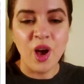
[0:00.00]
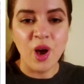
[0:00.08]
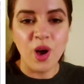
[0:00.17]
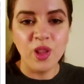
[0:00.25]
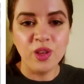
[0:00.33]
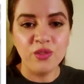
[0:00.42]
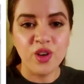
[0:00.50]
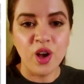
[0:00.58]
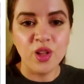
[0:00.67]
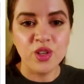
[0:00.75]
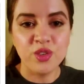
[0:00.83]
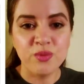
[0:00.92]
all of
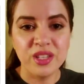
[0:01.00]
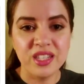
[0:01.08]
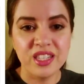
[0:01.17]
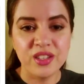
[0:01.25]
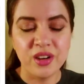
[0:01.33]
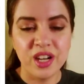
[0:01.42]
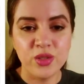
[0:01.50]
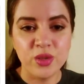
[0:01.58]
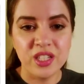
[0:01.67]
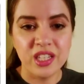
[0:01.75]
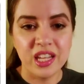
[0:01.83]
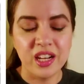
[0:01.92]
College of Business
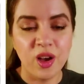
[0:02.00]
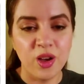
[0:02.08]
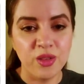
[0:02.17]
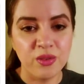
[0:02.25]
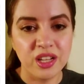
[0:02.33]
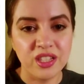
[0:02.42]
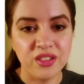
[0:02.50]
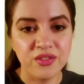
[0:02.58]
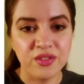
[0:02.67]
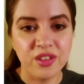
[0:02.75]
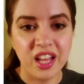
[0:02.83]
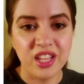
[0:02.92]
graduates, and all the rest of
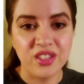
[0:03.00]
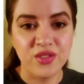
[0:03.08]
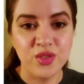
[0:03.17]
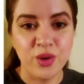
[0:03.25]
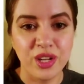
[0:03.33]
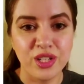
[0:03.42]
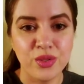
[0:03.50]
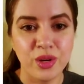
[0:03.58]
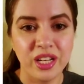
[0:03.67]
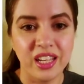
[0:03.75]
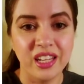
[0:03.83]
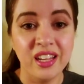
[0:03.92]
class of
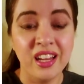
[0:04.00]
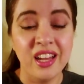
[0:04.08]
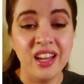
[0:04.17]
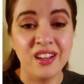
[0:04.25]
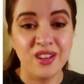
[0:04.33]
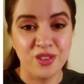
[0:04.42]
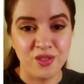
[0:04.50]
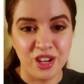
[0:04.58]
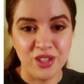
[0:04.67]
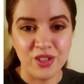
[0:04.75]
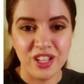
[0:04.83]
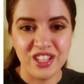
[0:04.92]
2020.
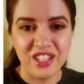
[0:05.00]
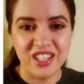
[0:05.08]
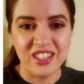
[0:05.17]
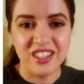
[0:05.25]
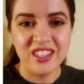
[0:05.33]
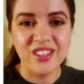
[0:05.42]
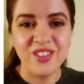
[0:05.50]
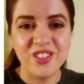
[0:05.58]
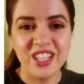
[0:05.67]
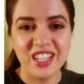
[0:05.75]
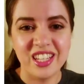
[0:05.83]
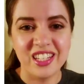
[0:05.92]
Congratulations, you
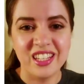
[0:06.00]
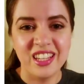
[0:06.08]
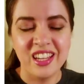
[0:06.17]
did it.